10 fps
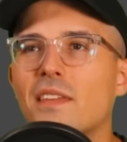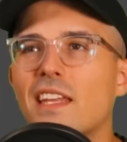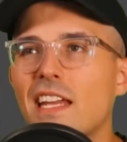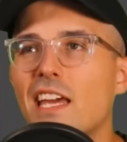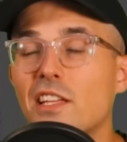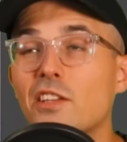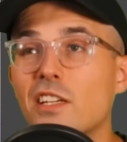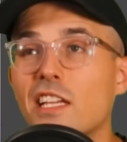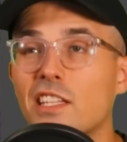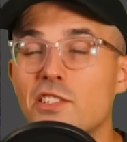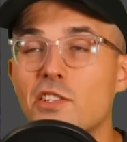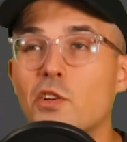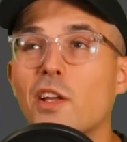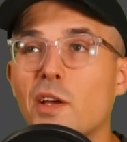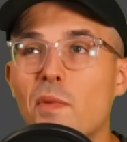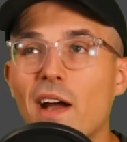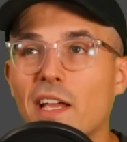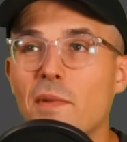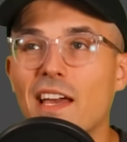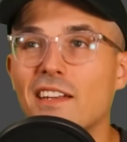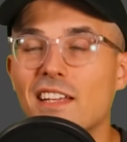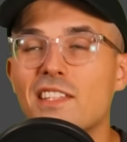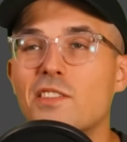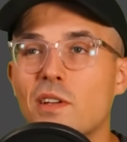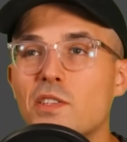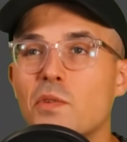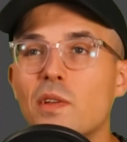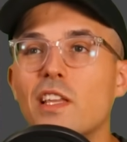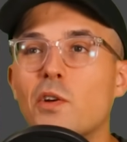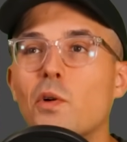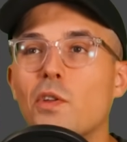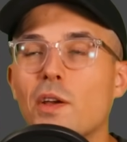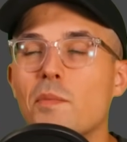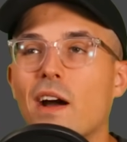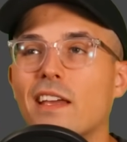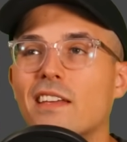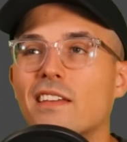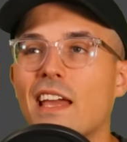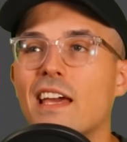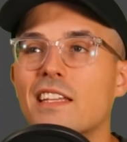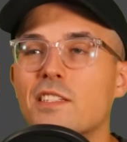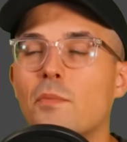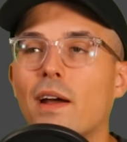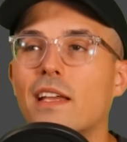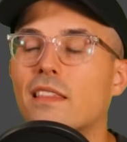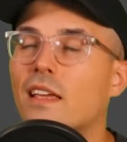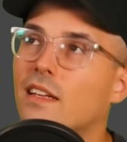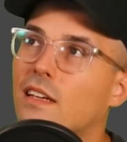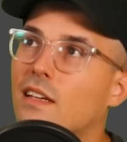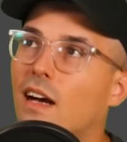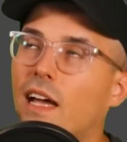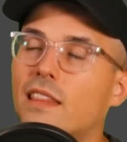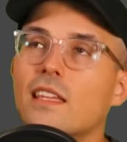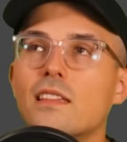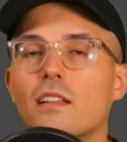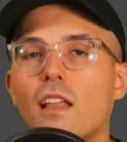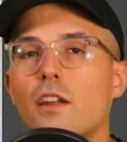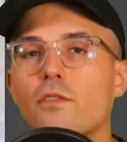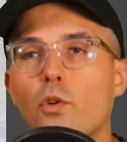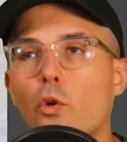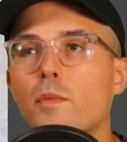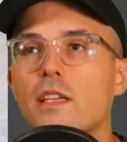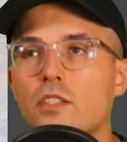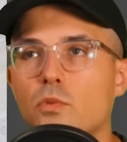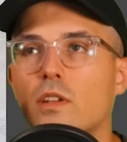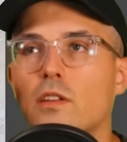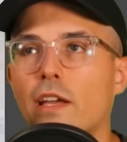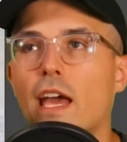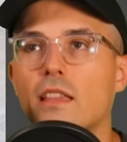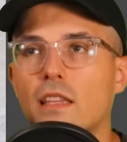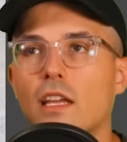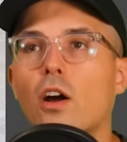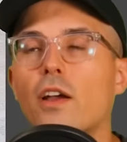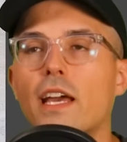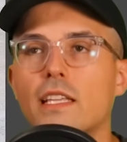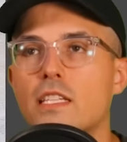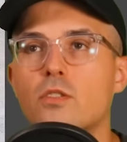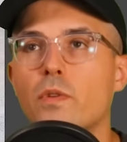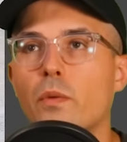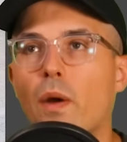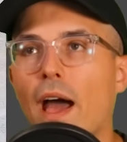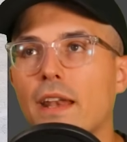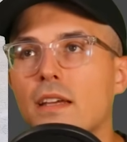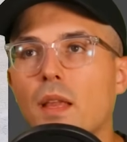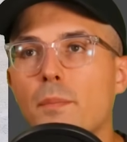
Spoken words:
And again, it's a cool looking bike, man. It's a really cool looking bike, and it's a bike that I think that a lot of normies would look and think, oh yeah, that's a sweet ride.